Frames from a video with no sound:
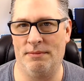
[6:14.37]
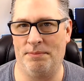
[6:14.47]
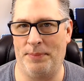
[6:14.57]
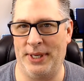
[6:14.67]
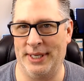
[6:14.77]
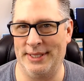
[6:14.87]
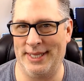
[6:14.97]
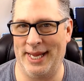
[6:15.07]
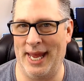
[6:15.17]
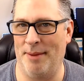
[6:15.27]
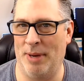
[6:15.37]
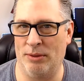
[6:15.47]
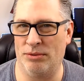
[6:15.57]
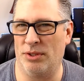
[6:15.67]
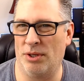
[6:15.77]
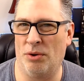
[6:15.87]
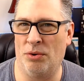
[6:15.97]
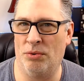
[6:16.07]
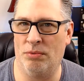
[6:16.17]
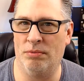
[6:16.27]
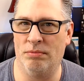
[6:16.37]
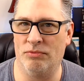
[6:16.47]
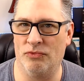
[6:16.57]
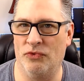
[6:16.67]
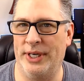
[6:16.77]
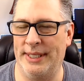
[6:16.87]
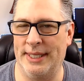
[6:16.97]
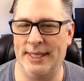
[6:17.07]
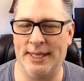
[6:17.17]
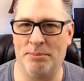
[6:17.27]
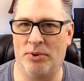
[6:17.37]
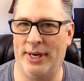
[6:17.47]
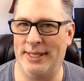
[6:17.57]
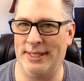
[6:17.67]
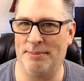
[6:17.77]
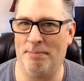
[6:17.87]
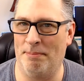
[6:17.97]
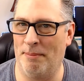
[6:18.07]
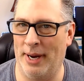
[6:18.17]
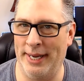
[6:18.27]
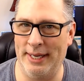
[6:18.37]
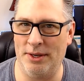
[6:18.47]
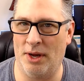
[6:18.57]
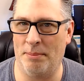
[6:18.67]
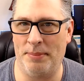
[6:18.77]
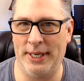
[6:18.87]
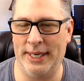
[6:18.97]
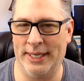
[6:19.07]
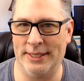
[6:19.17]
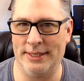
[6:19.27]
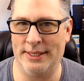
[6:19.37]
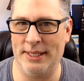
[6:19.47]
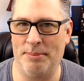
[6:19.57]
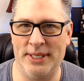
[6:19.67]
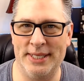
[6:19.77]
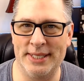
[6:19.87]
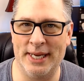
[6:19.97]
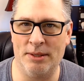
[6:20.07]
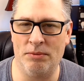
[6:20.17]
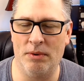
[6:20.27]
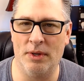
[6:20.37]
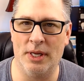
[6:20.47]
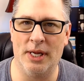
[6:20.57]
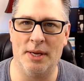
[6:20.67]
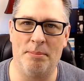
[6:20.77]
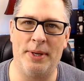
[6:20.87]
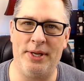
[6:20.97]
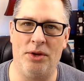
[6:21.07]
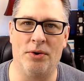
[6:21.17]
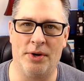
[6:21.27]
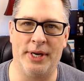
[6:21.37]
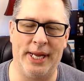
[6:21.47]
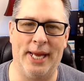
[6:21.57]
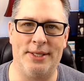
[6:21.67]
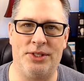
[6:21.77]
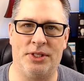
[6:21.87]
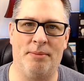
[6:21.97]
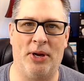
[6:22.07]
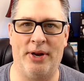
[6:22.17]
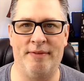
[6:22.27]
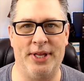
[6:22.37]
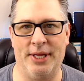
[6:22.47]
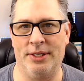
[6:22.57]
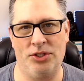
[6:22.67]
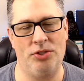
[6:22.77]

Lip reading: because they came out so recent, the prices might not be as deep a discount, but you're going to get just about everything